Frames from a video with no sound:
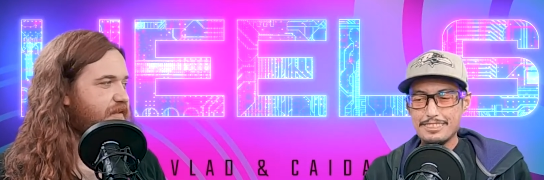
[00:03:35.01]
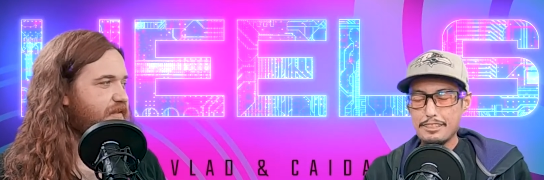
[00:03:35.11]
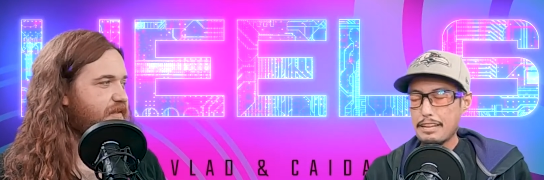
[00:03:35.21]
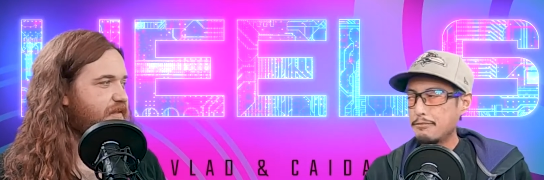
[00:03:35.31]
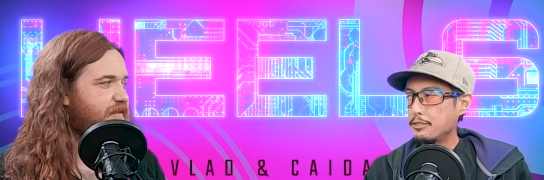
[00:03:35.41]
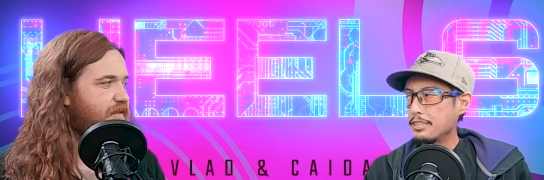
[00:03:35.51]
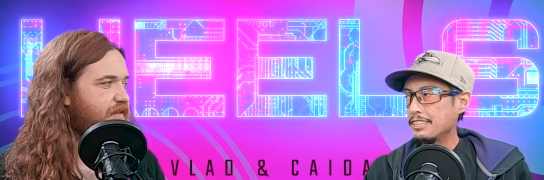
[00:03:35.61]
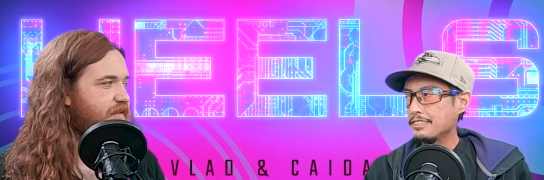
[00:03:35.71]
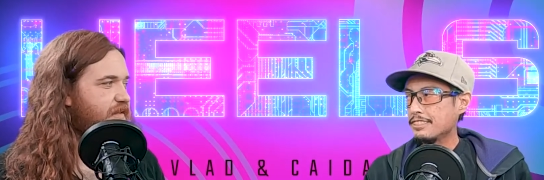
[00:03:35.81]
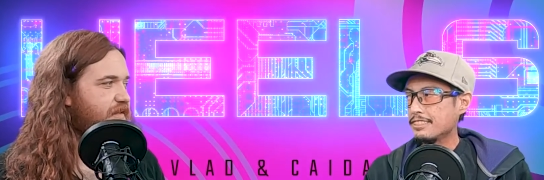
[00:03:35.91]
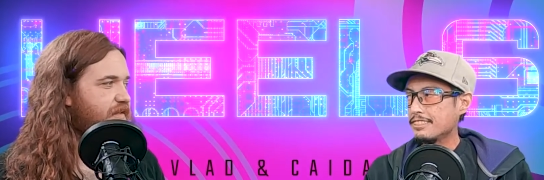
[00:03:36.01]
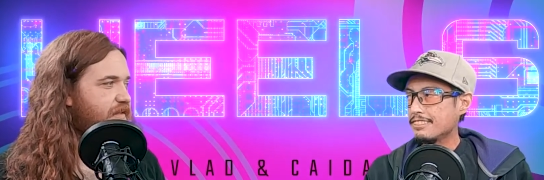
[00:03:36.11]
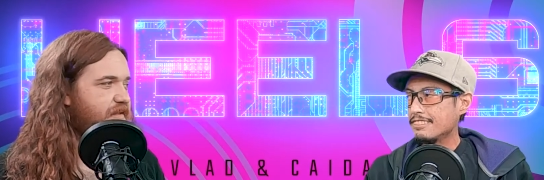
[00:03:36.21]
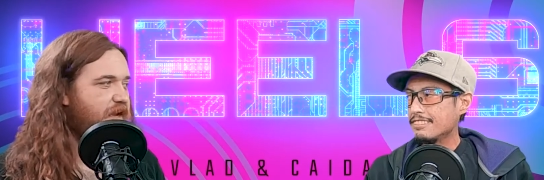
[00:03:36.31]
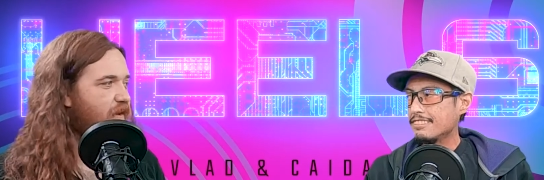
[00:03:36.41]
Speaker 1: No, they have nougat in.
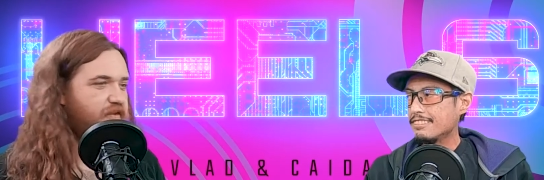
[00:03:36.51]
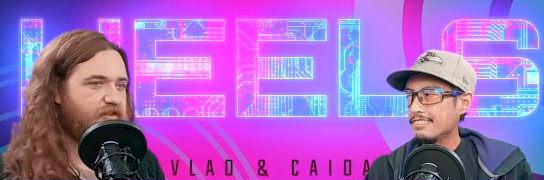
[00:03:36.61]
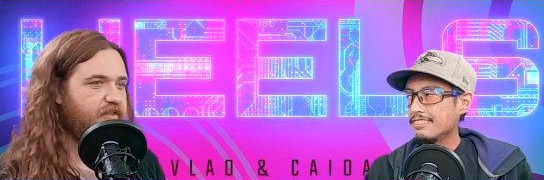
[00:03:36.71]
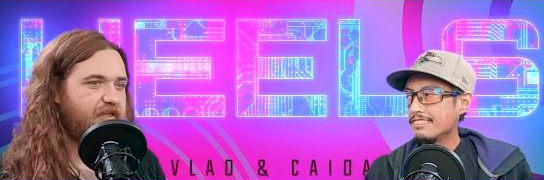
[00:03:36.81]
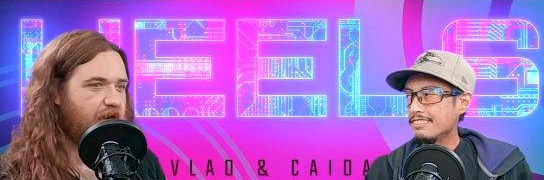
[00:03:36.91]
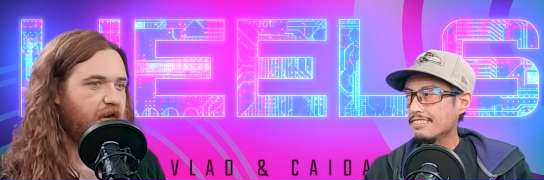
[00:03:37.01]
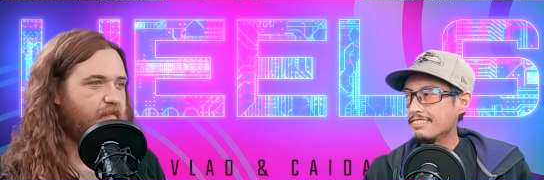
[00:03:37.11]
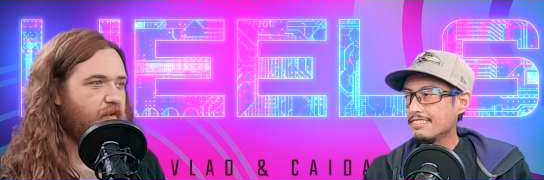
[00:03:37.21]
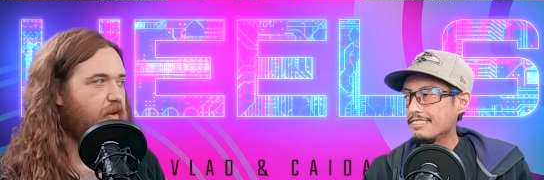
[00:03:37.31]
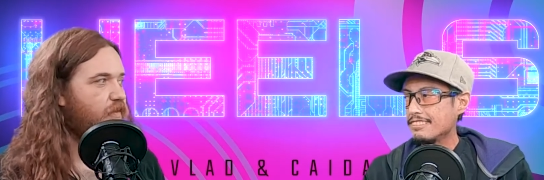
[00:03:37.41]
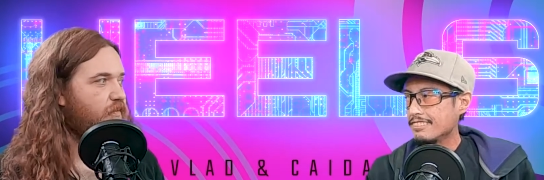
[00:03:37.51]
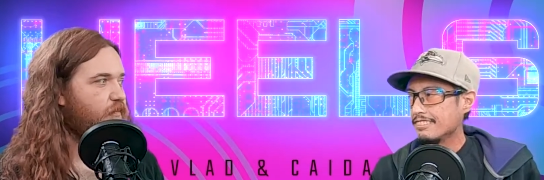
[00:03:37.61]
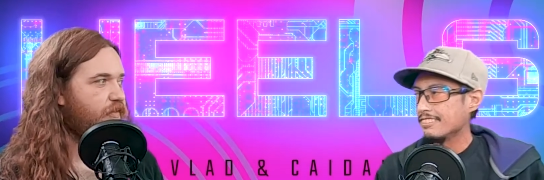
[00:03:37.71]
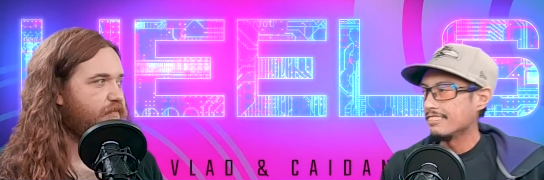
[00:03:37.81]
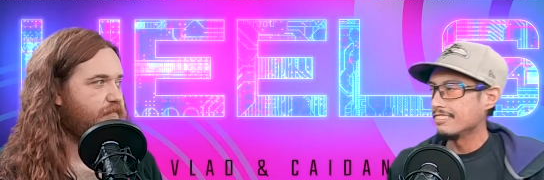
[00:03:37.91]
Speaker 2: No, it's just
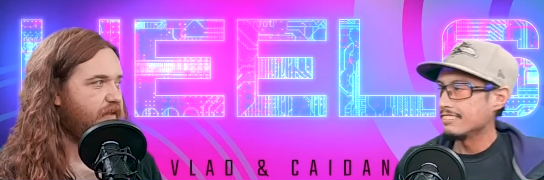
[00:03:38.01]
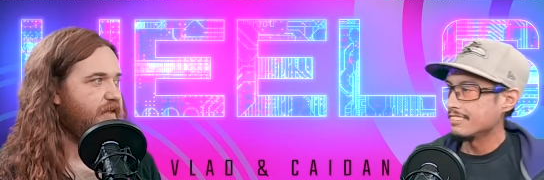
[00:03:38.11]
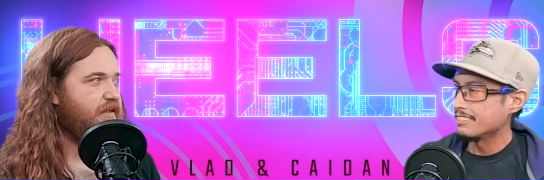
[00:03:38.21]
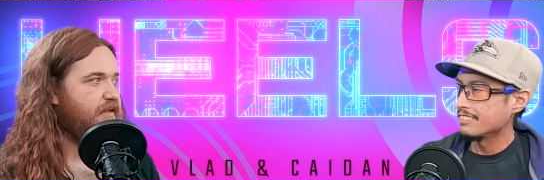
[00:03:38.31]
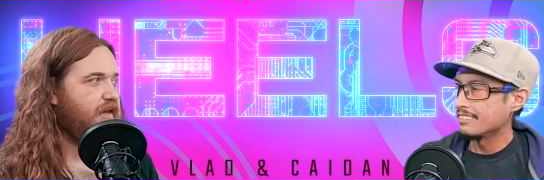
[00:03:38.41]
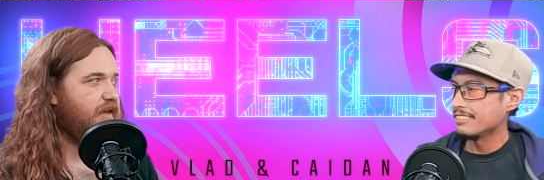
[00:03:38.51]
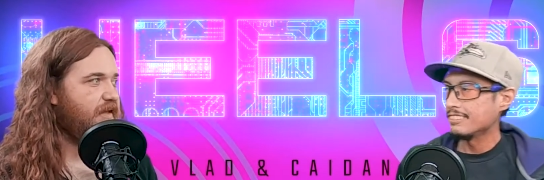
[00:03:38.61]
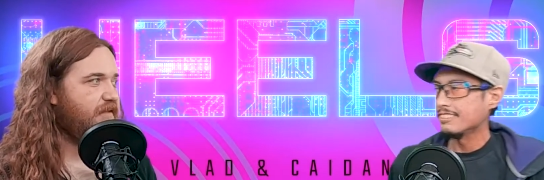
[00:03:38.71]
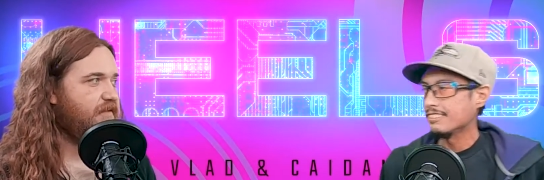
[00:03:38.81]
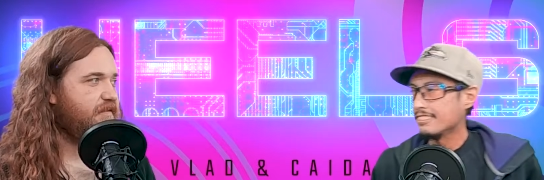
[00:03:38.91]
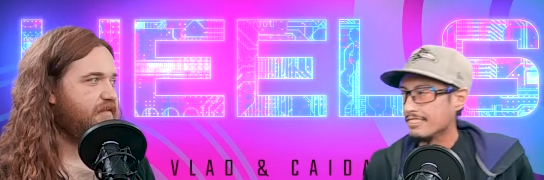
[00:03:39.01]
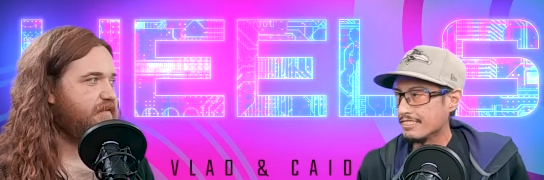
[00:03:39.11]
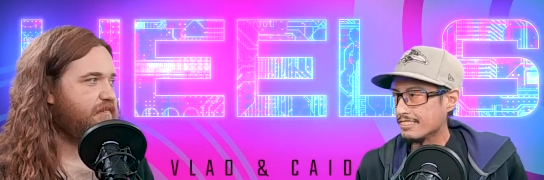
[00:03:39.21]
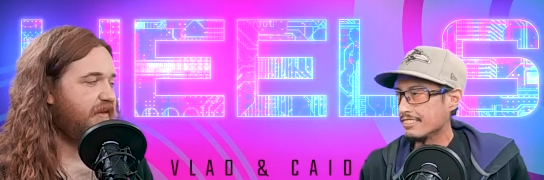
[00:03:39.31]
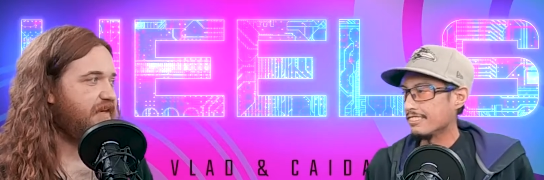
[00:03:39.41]
caramel with fucking uh,
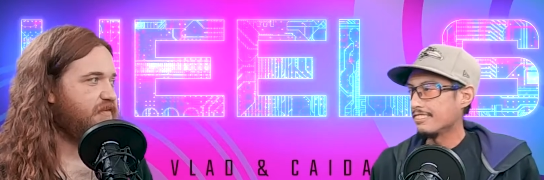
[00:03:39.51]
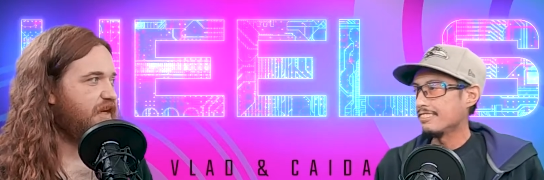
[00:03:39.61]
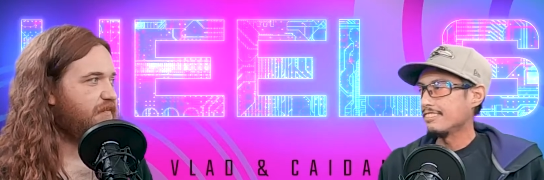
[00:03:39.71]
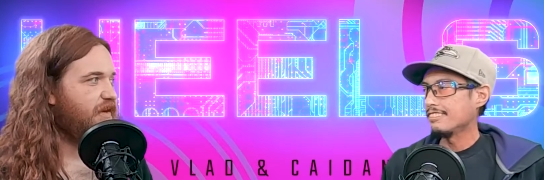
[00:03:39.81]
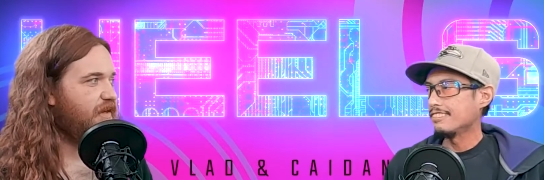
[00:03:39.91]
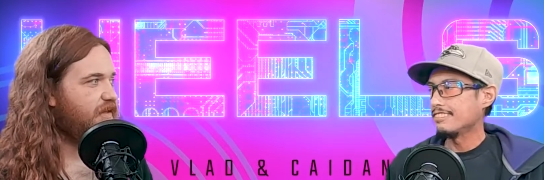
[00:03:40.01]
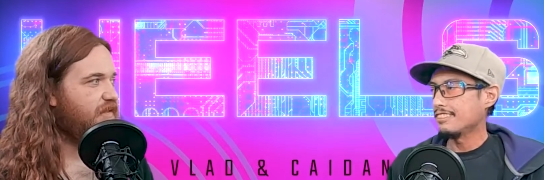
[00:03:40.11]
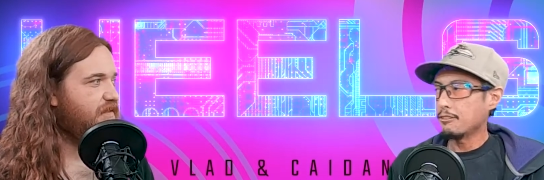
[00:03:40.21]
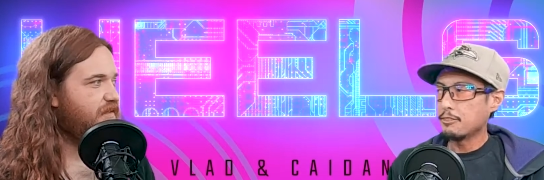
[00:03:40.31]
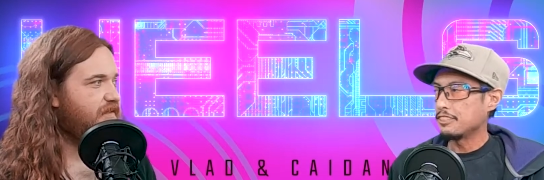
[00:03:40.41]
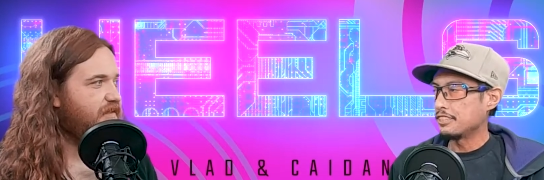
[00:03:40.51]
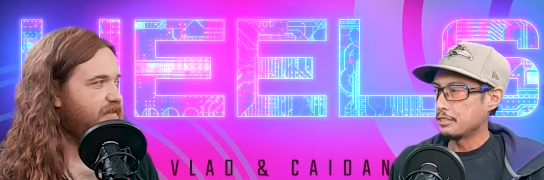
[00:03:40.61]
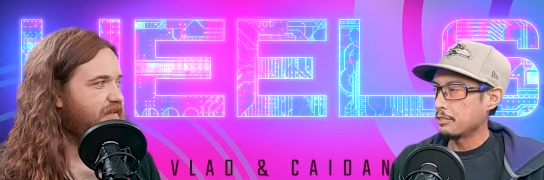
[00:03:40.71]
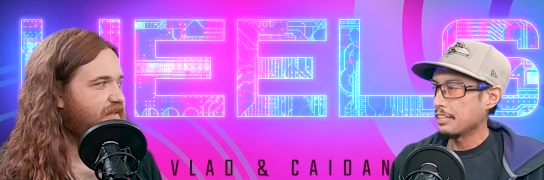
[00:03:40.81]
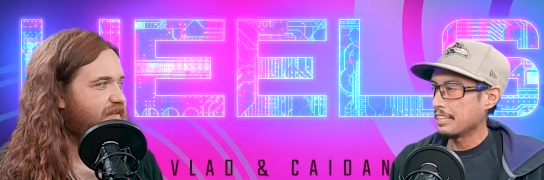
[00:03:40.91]
peanuts wrapped around
Speaker 1: it. No, it's a
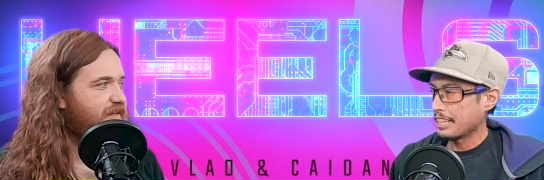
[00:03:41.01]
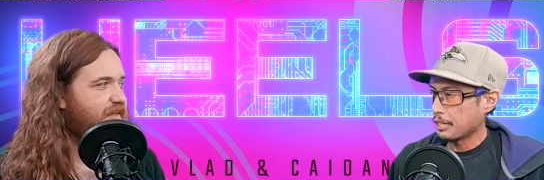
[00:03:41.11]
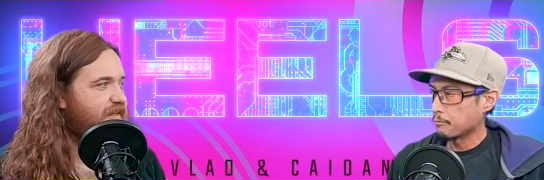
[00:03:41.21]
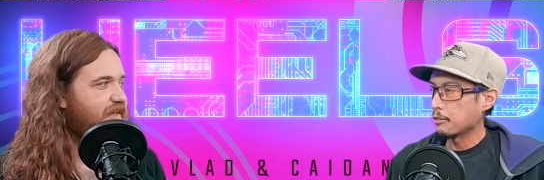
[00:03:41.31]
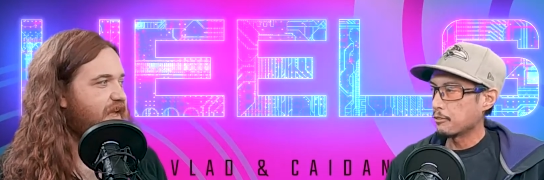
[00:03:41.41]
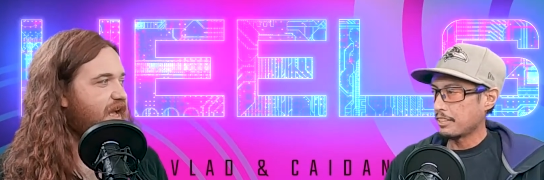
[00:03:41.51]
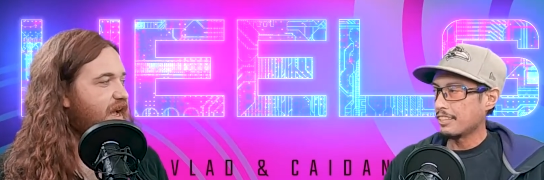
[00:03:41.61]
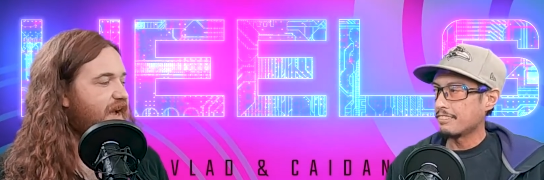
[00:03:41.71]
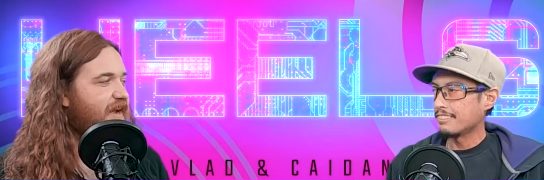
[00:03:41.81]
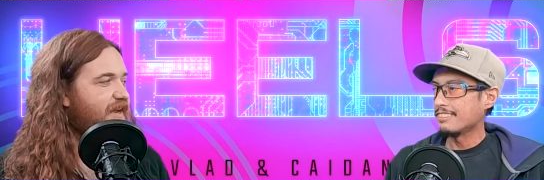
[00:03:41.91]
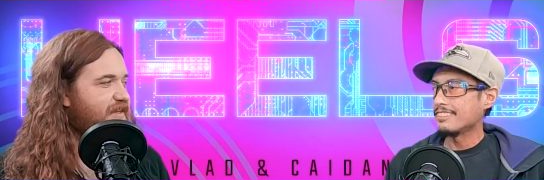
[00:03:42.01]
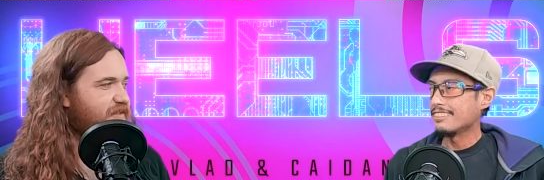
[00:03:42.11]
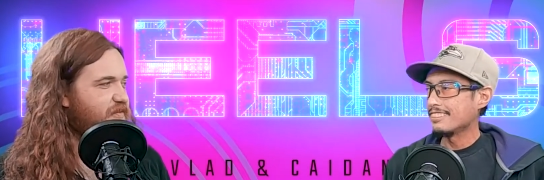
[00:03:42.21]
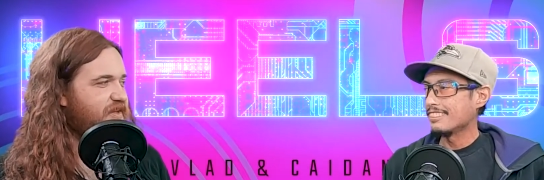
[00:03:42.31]
nougat, caramel. And... Is it